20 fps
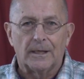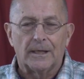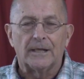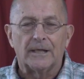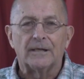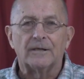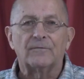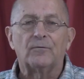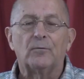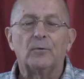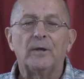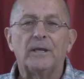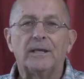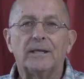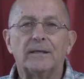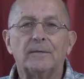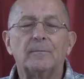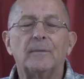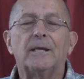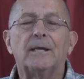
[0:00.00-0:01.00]
And if we
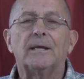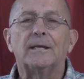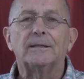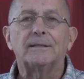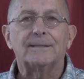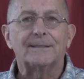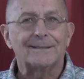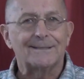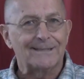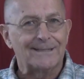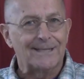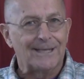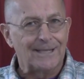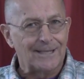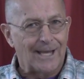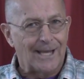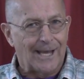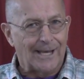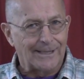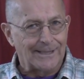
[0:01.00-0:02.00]
can begin to see
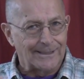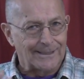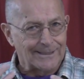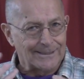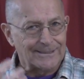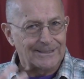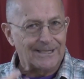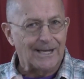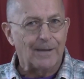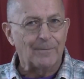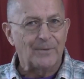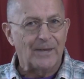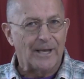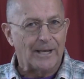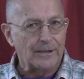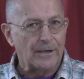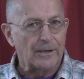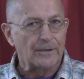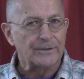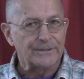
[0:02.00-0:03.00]
that and accept
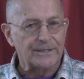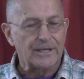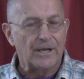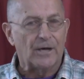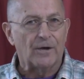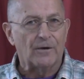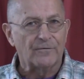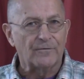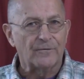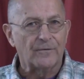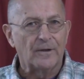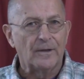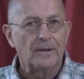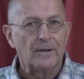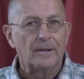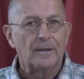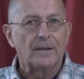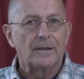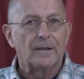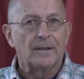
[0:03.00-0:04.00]
that ourselves,
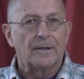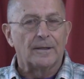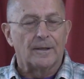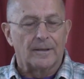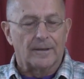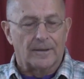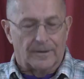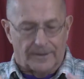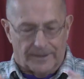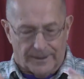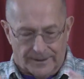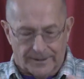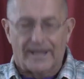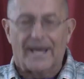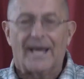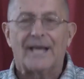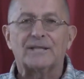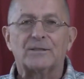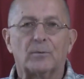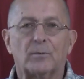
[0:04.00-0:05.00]
then
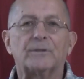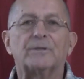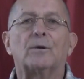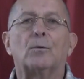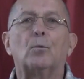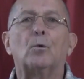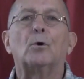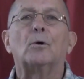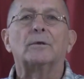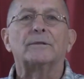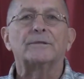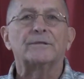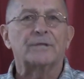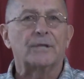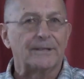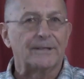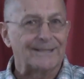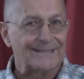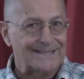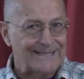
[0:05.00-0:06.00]
that's what the world's
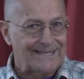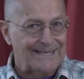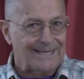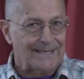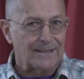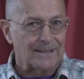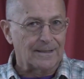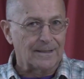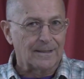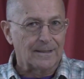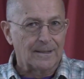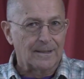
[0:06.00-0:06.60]
going to see.